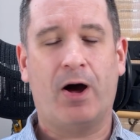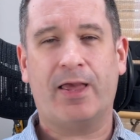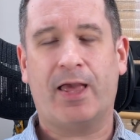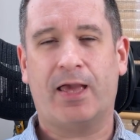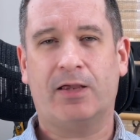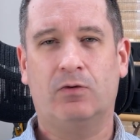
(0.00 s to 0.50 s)

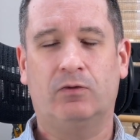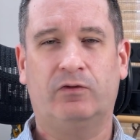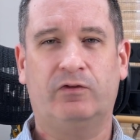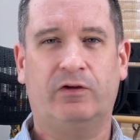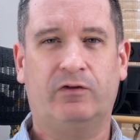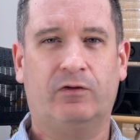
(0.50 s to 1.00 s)
a good
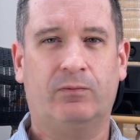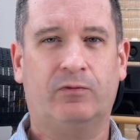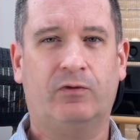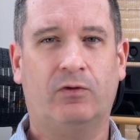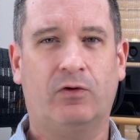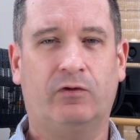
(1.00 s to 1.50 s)
system
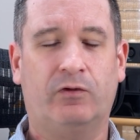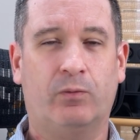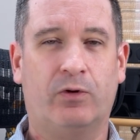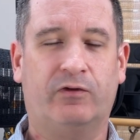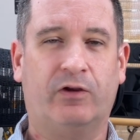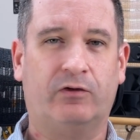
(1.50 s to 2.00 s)
to use them
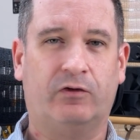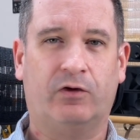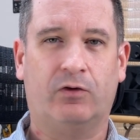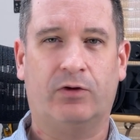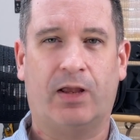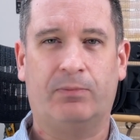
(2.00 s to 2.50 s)
with, such as a
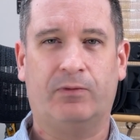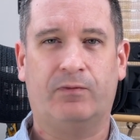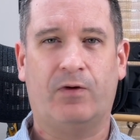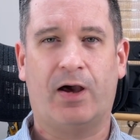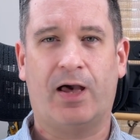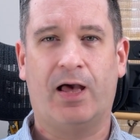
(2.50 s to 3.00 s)
good
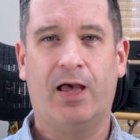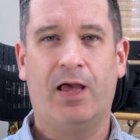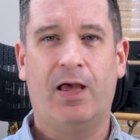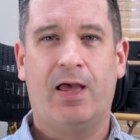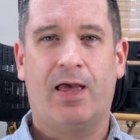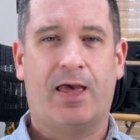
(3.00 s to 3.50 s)
amplifier
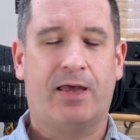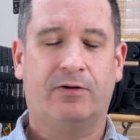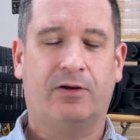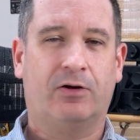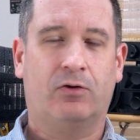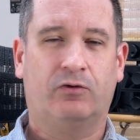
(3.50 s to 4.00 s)
and
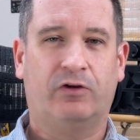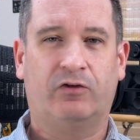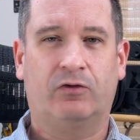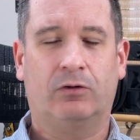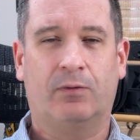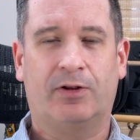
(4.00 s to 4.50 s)
a good
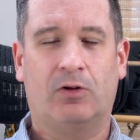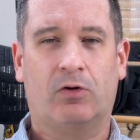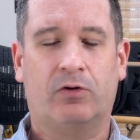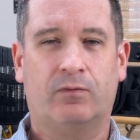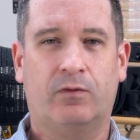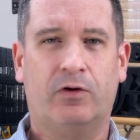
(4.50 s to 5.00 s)
digital to analog
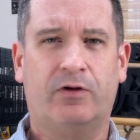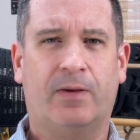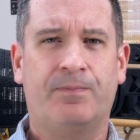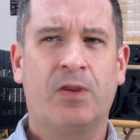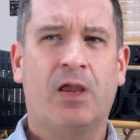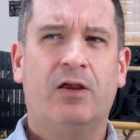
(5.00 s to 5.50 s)
converter.
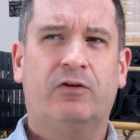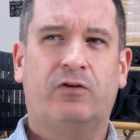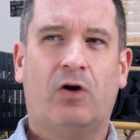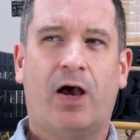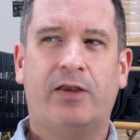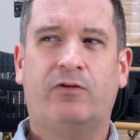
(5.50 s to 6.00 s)

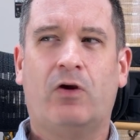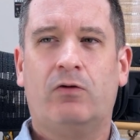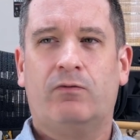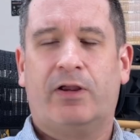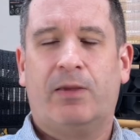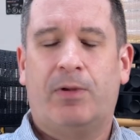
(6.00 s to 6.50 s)
So I don't
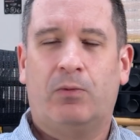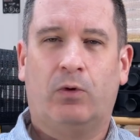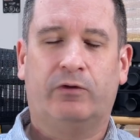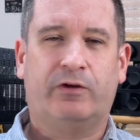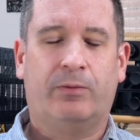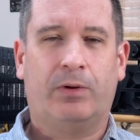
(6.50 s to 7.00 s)
recommend
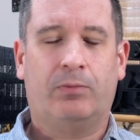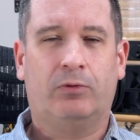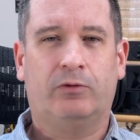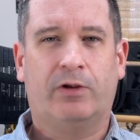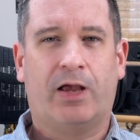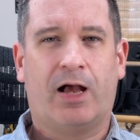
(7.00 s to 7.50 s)
what some
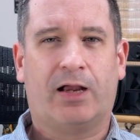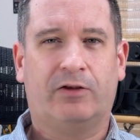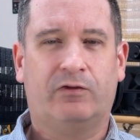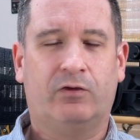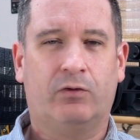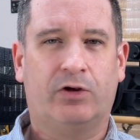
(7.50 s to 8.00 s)
people are
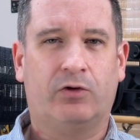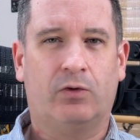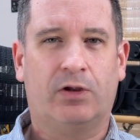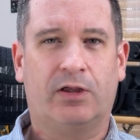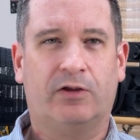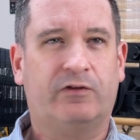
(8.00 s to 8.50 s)
considering
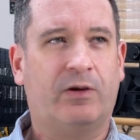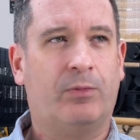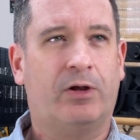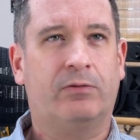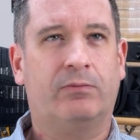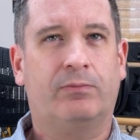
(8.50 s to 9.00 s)
doing. Is
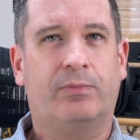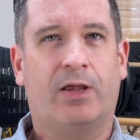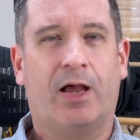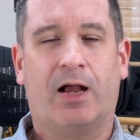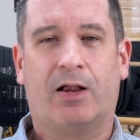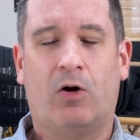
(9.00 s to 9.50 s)
someone
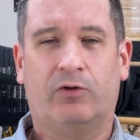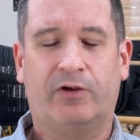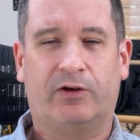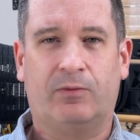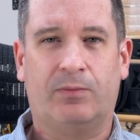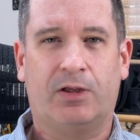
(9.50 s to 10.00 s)

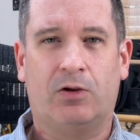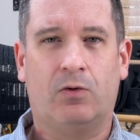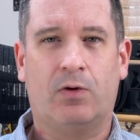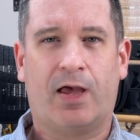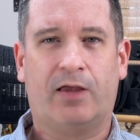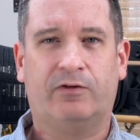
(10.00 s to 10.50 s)
contacted me who
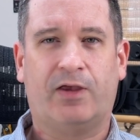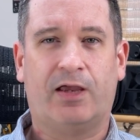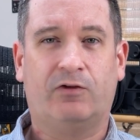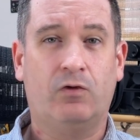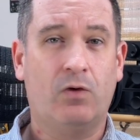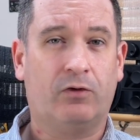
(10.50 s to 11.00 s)
has a
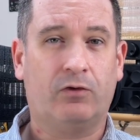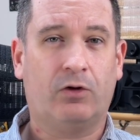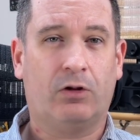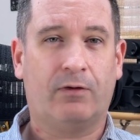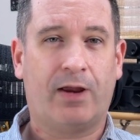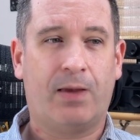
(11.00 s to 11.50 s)

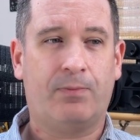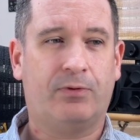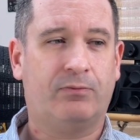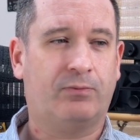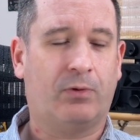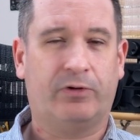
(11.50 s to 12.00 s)
$200 amp
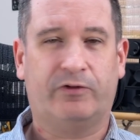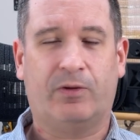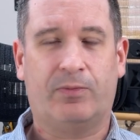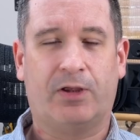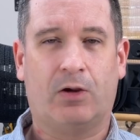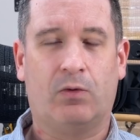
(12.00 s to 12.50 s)
and probably
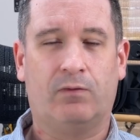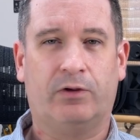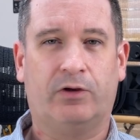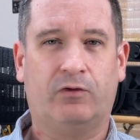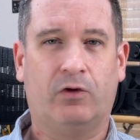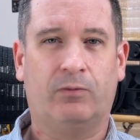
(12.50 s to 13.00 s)
something
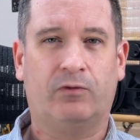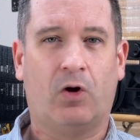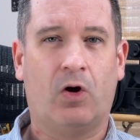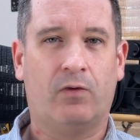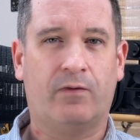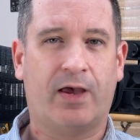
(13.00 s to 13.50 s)
equivalent in terms
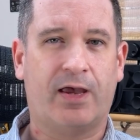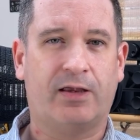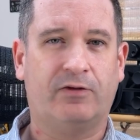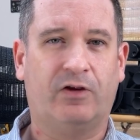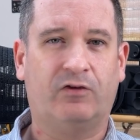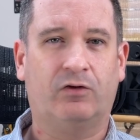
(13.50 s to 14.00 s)
of a
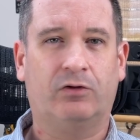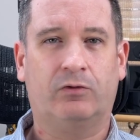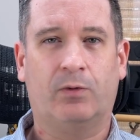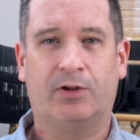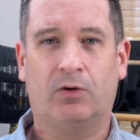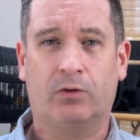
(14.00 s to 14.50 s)
digital
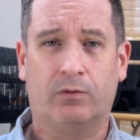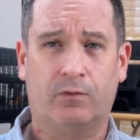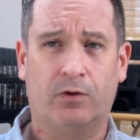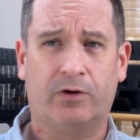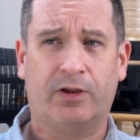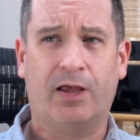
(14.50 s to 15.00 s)
to analog
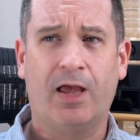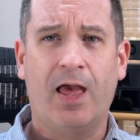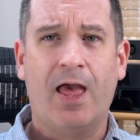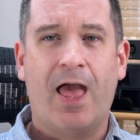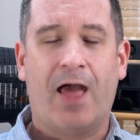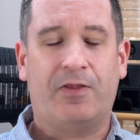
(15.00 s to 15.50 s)
converter,
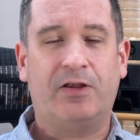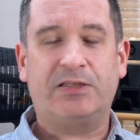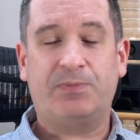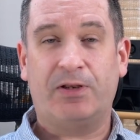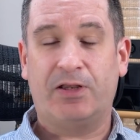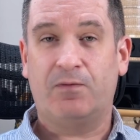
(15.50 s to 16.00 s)
and then
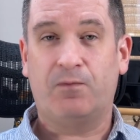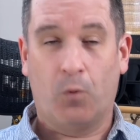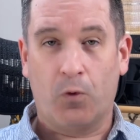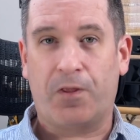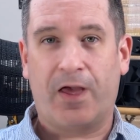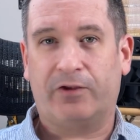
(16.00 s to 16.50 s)
spending
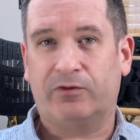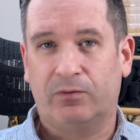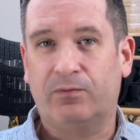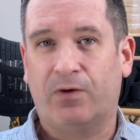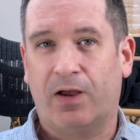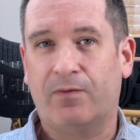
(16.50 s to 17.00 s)

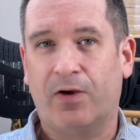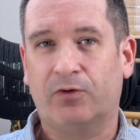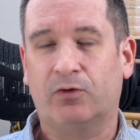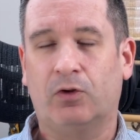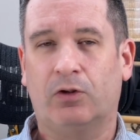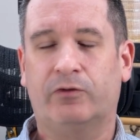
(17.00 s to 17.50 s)

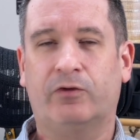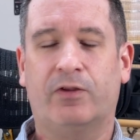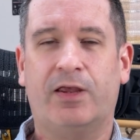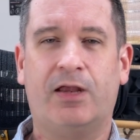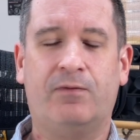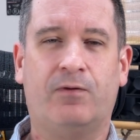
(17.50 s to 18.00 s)
$4,500 on the
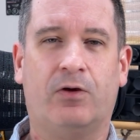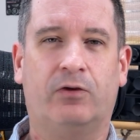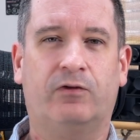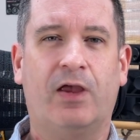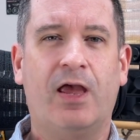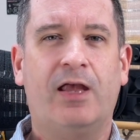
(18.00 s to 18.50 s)

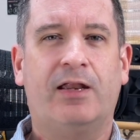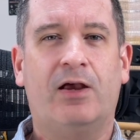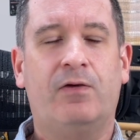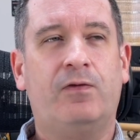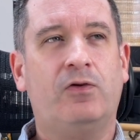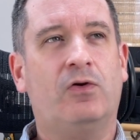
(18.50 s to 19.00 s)
headphones. Now,
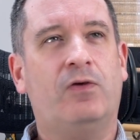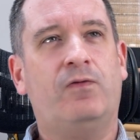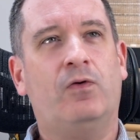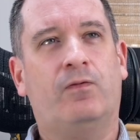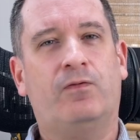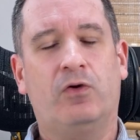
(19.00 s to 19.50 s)
if
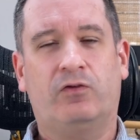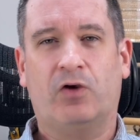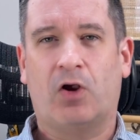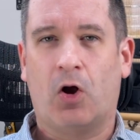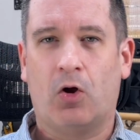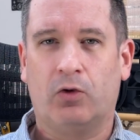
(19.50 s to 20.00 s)
your future
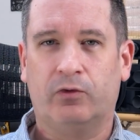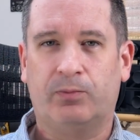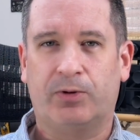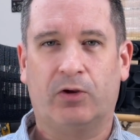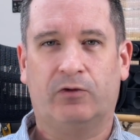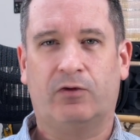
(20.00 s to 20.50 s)
goals,
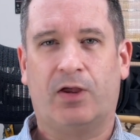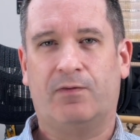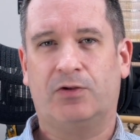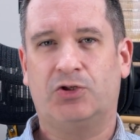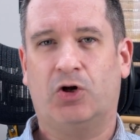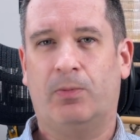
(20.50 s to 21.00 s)
because you have a
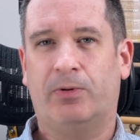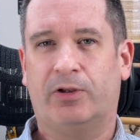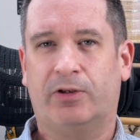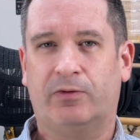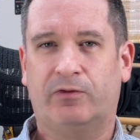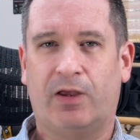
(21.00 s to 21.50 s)
job and
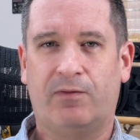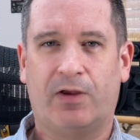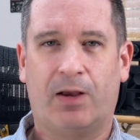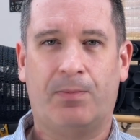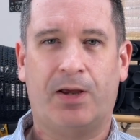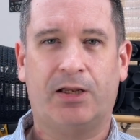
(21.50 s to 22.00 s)
are saving
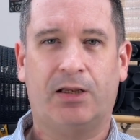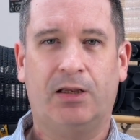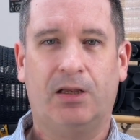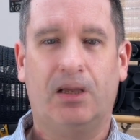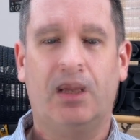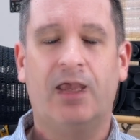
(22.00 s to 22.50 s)
up money,
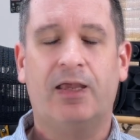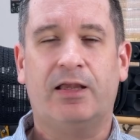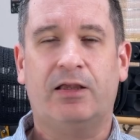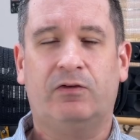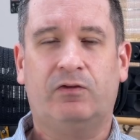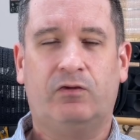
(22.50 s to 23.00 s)

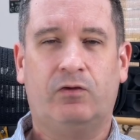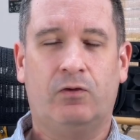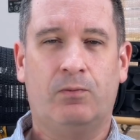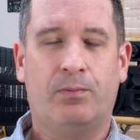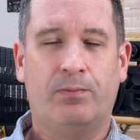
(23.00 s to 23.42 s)
is to